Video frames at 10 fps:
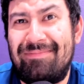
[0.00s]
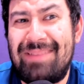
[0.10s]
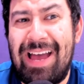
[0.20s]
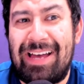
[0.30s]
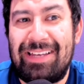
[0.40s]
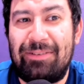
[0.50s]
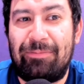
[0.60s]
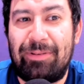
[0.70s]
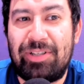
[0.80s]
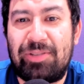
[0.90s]
Yeah, it
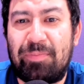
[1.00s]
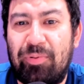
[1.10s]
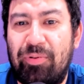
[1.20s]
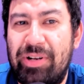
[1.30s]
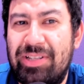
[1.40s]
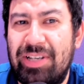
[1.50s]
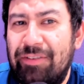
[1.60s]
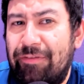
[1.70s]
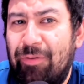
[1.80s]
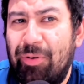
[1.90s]
was pretty
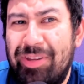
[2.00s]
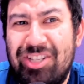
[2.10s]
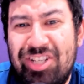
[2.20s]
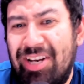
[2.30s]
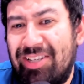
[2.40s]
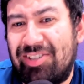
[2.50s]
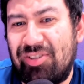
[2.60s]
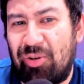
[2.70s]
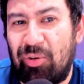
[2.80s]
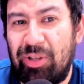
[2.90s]
tough for the
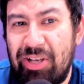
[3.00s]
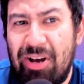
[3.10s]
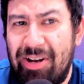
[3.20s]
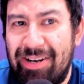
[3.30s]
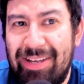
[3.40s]
Czechs early on.